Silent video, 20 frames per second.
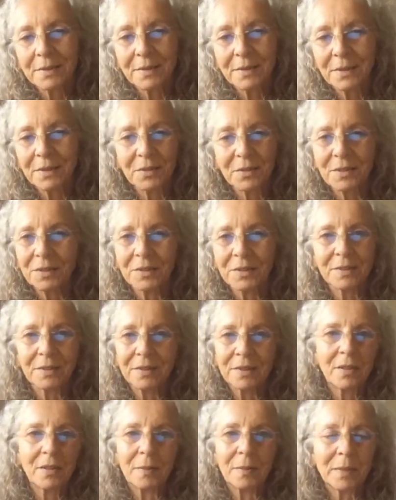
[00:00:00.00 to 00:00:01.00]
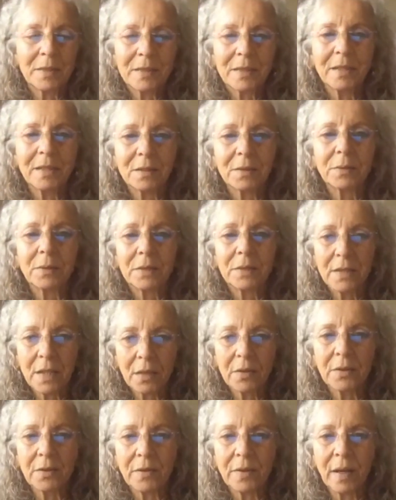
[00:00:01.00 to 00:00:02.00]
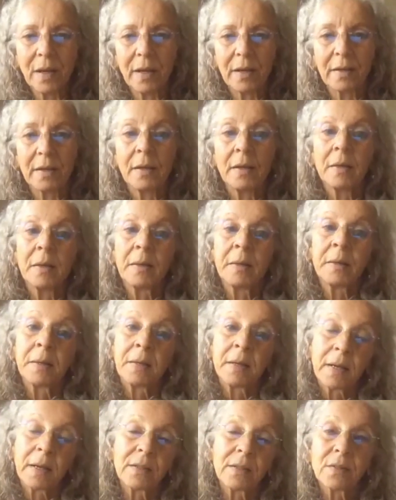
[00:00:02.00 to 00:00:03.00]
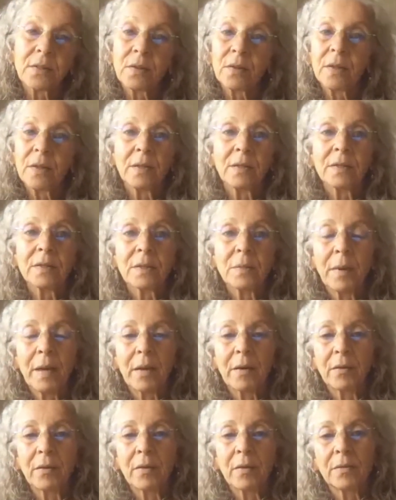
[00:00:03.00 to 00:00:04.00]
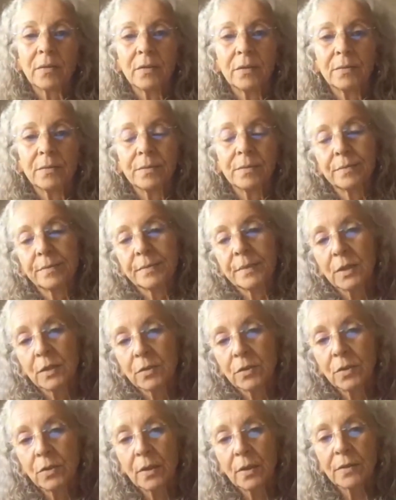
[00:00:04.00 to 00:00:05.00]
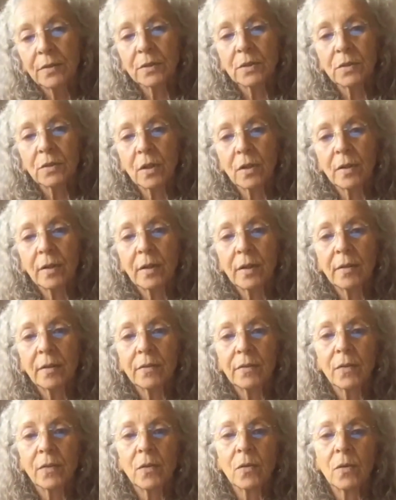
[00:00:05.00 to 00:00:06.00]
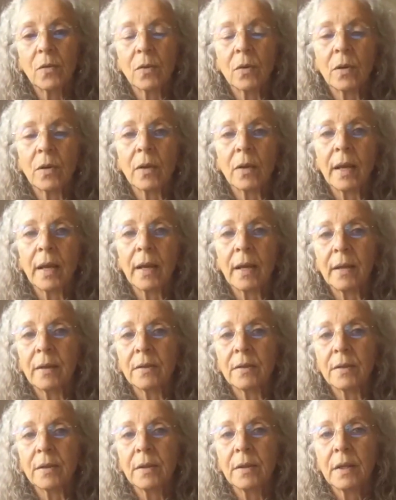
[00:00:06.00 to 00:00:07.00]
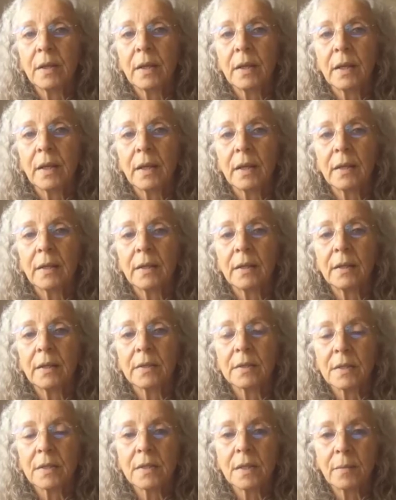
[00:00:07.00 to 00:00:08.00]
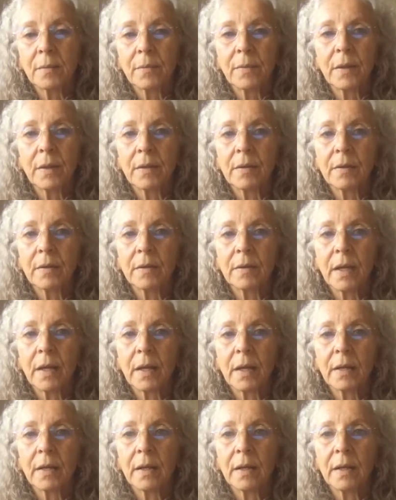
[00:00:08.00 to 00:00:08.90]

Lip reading: Just common sense would tell you that. And so then it's a matter of, do I feel strong enough, and is it something that